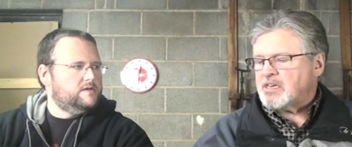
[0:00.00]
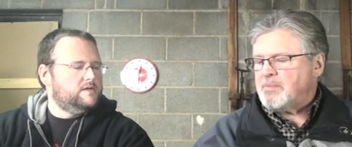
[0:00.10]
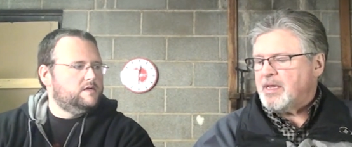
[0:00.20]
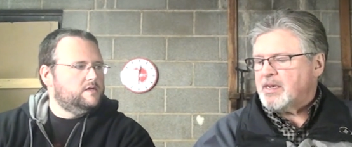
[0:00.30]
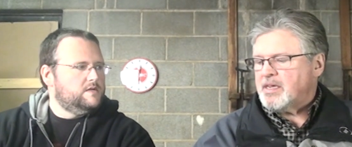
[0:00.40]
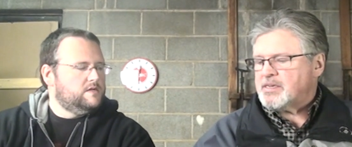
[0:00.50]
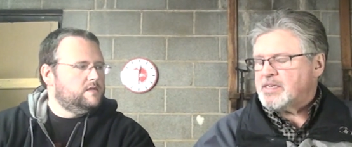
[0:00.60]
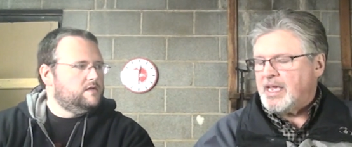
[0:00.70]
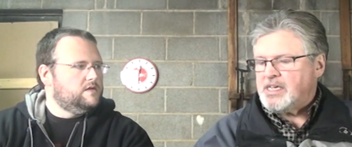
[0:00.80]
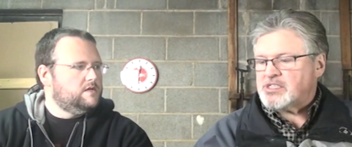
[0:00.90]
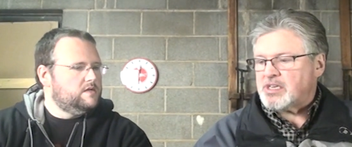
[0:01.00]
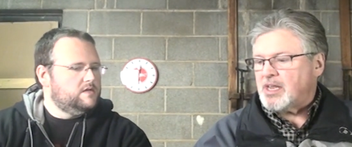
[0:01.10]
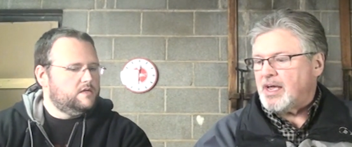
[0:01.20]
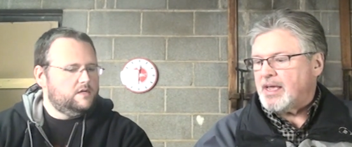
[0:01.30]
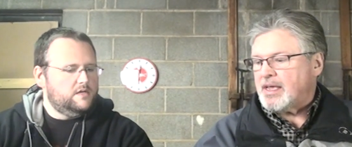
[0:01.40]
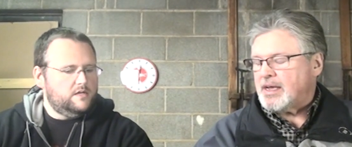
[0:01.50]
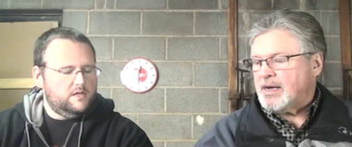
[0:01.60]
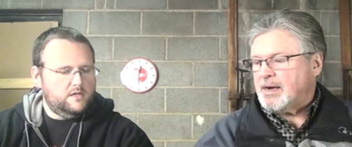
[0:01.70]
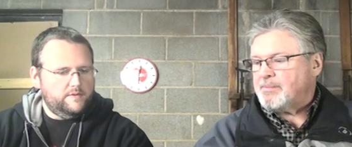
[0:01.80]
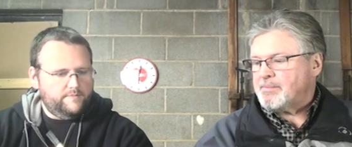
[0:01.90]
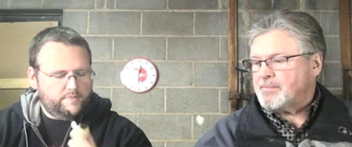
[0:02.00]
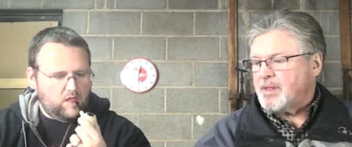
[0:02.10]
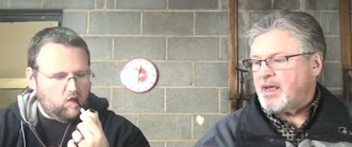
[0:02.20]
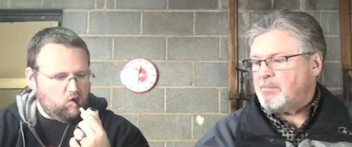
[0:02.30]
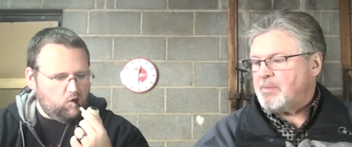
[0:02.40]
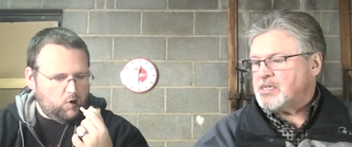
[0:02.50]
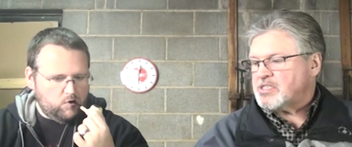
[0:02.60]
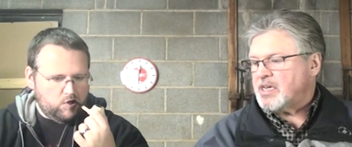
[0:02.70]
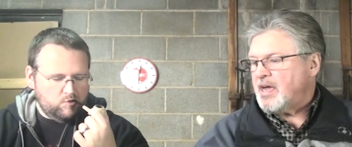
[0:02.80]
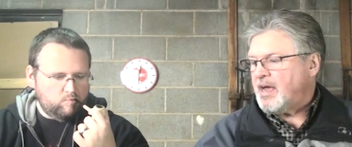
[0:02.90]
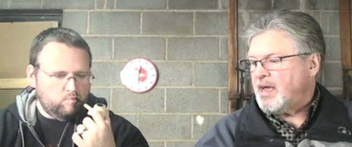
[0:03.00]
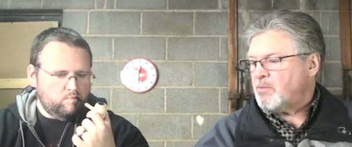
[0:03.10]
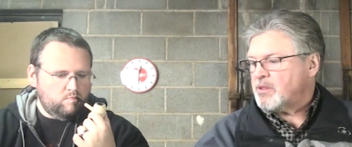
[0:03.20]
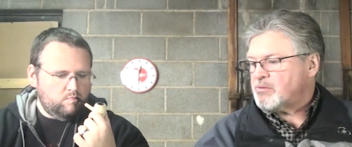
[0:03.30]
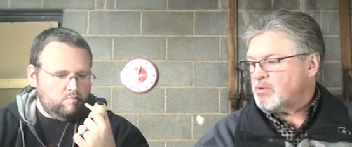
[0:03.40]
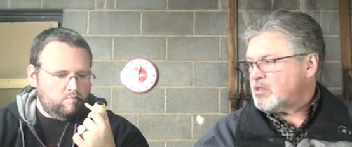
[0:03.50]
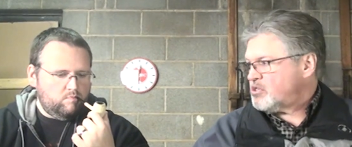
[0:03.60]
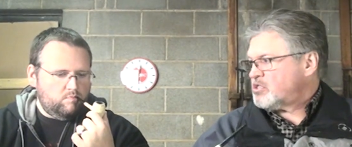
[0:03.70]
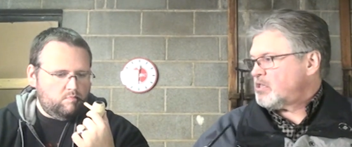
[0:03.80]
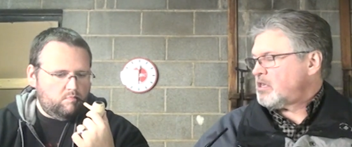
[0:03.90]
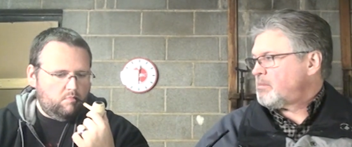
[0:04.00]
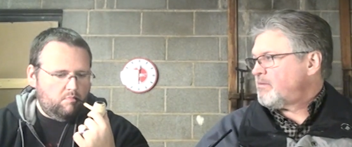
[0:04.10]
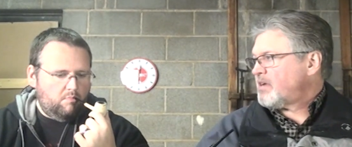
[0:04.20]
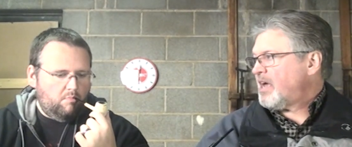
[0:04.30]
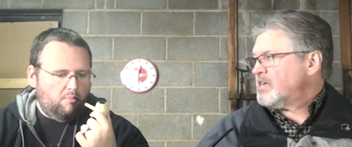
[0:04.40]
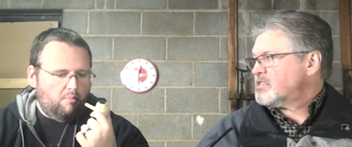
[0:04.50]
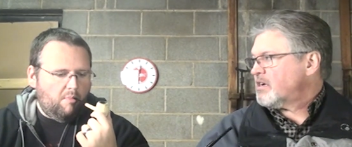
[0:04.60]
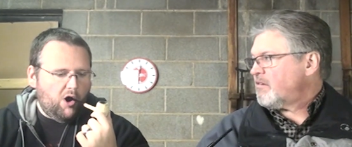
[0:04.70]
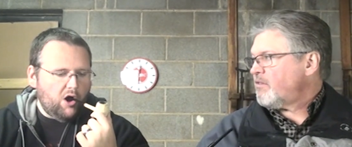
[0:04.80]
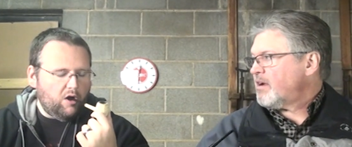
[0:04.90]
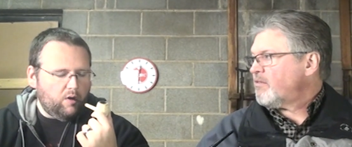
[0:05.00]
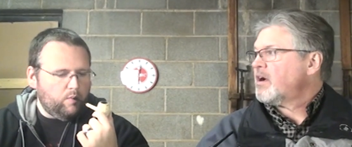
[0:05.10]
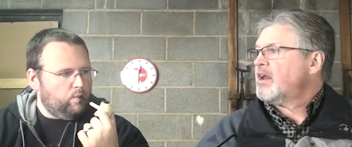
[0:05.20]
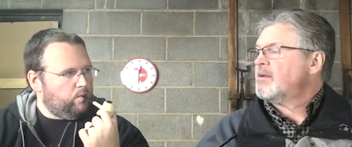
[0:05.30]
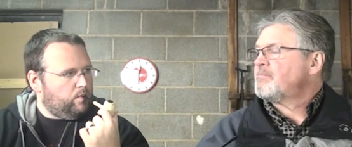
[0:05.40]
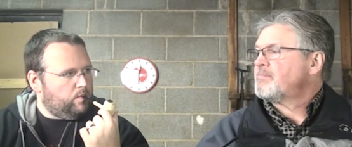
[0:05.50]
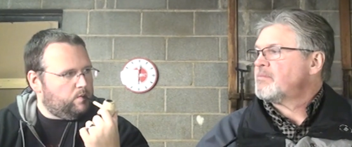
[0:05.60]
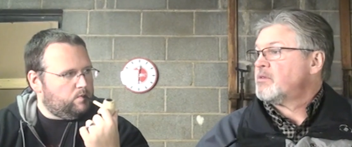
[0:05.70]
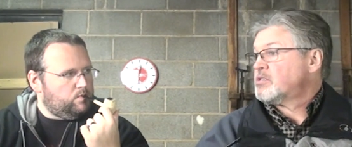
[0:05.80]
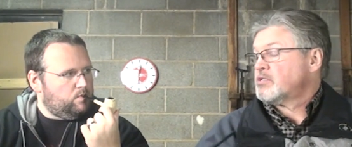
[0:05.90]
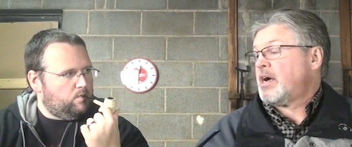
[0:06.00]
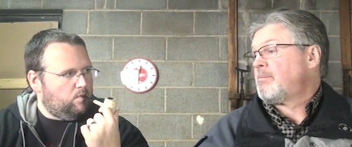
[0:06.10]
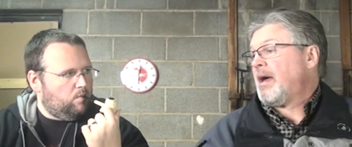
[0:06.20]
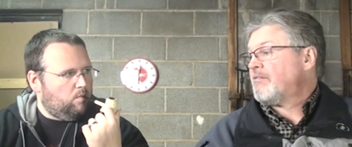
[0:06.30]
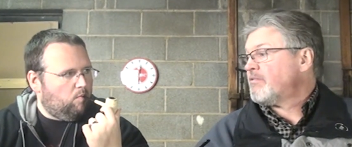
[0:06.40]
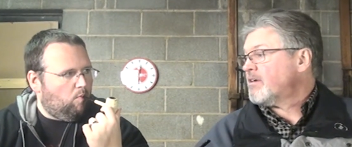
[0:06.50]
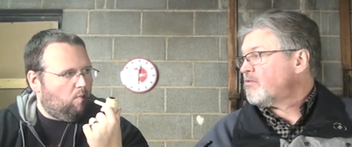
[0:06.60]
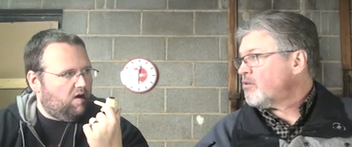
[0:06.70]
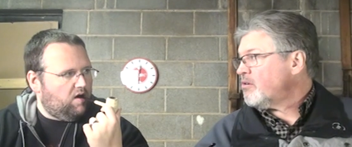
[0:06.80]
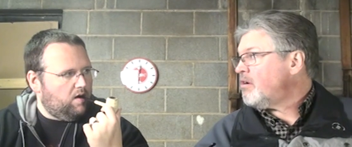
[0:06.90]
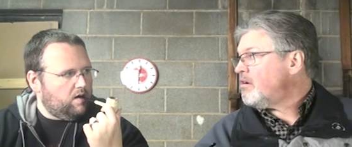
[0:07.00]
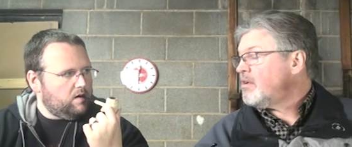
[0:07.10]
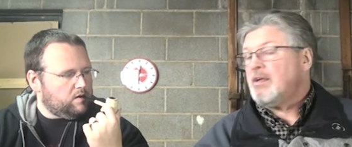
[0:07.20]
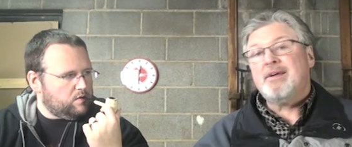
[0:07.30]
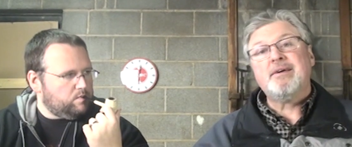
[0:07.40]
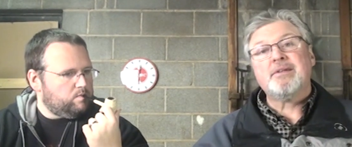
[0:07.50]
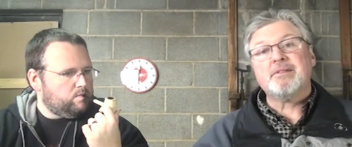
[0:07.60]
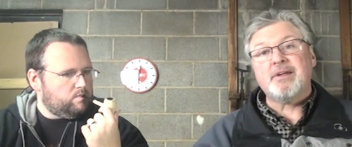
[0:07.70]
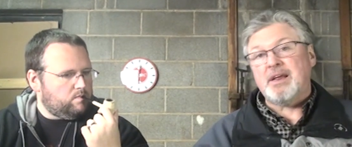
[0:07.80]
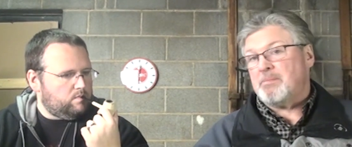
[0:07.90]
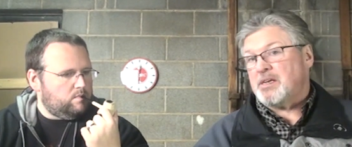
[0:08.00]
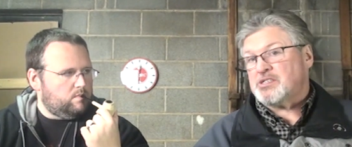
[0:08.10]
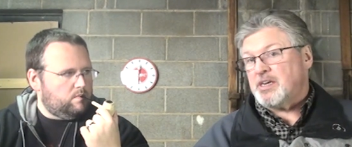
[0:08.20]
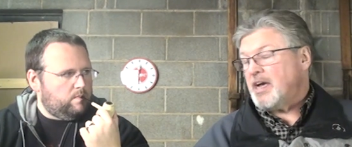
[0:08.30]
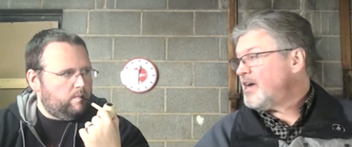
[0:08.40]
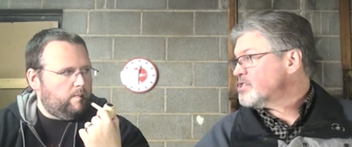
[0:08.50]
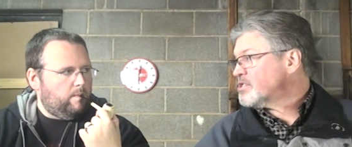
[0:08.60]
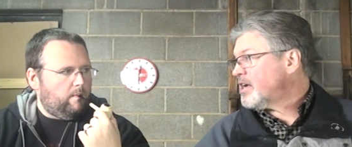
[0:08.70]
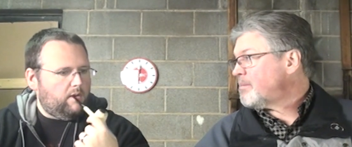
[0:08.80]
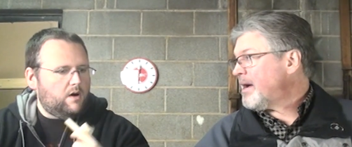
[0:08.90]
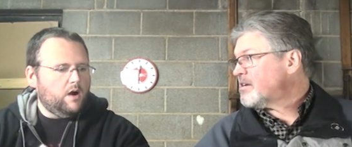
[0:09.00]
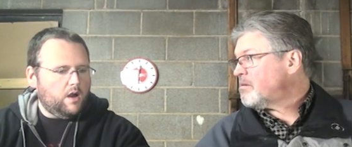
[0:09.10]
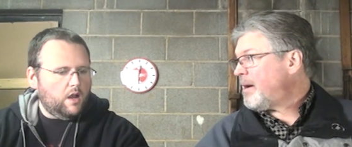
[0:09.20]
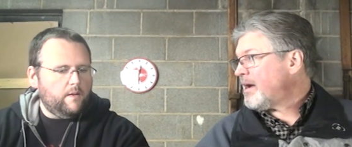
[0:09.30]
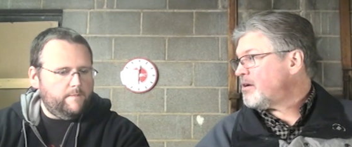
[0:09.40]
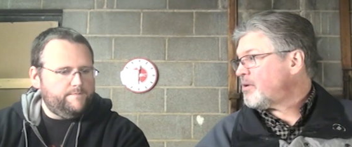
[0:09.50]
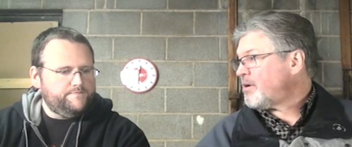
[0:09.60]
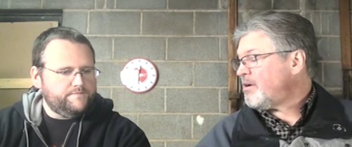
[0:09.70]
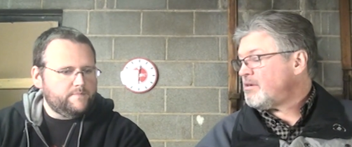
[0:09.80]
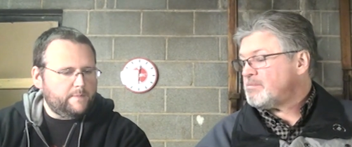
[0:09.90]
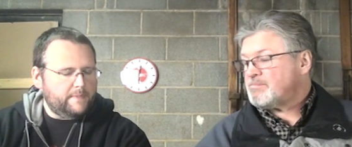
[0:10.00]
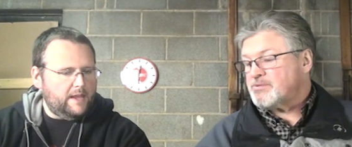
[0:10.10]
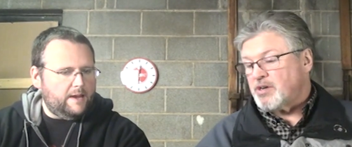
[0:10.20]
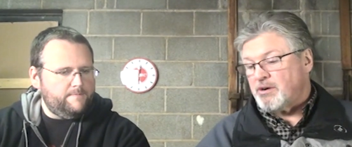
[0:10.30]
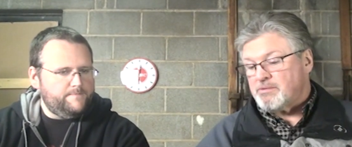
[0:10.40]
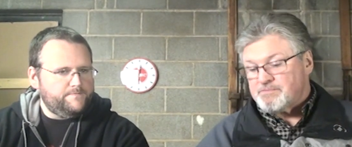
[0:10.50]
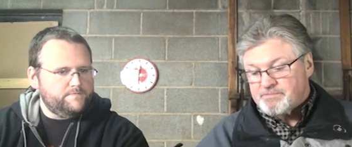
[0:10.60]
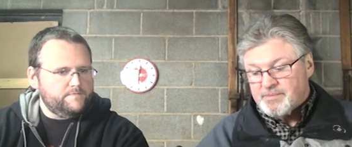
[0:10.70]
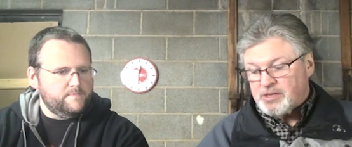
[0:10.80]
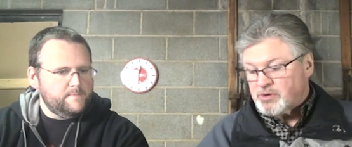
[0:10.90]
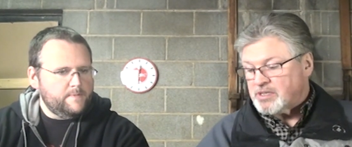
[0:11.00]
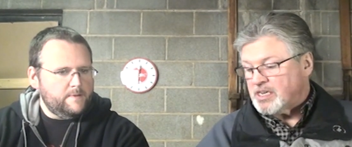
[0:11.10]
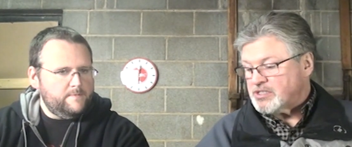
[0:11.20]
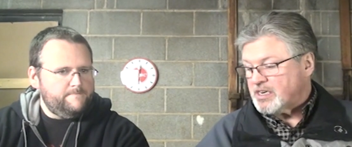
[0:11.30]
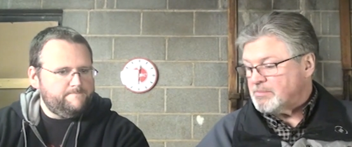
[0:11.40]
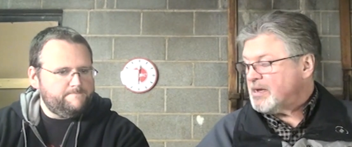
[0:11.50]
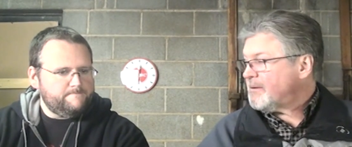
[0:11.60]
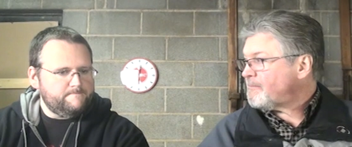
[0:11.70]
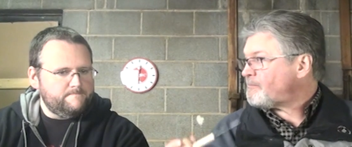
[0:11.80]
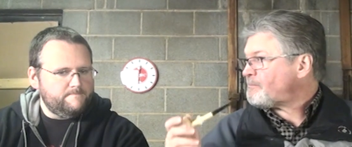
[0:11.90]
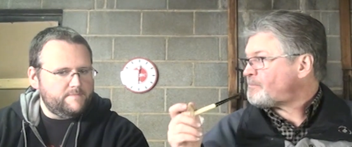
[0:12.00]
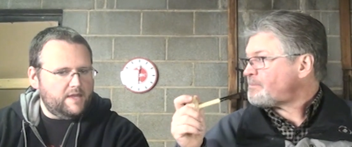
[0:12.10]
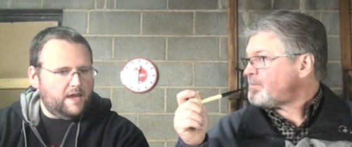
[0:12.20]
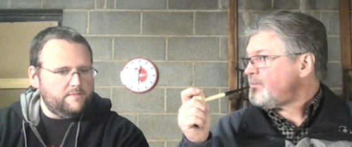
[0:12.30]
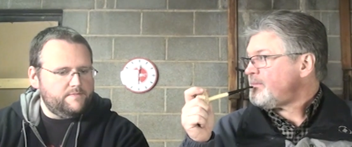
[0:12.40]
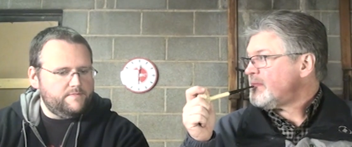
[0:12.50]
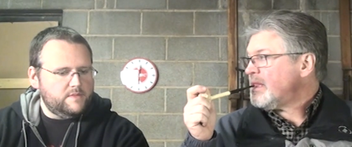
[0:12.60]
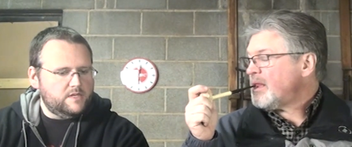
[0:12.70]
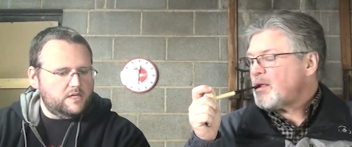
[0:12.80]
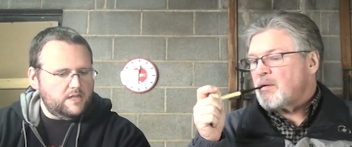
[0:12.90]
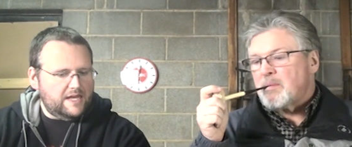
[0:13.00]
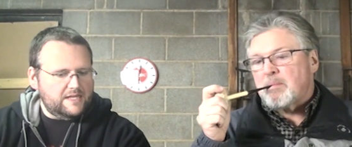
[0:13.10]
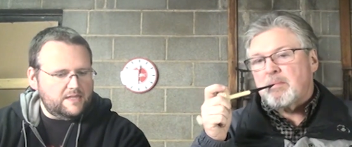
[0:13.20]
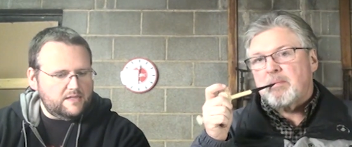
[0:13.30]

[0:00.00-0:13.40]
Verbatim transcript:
Speaker 1: to me? It, it tastes like um, Lane BCA with, with just a little bit of a casing or flavoring mm. in it, which is not a bad flavor at all. Lane BCA is not a bad tobacco at all. Yeah. So that's what it tastes like to me. Yeah. Let,